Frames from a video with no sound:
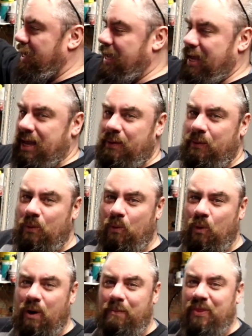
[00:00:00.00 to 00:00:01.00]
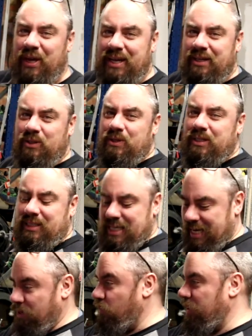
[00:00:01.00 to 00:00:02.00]
Uh, what I'm thinking of doing is
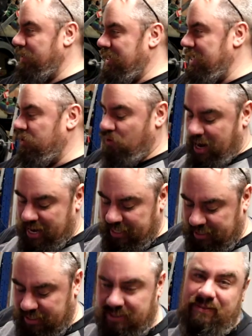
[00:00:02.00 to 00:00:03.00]
taking one of these racks.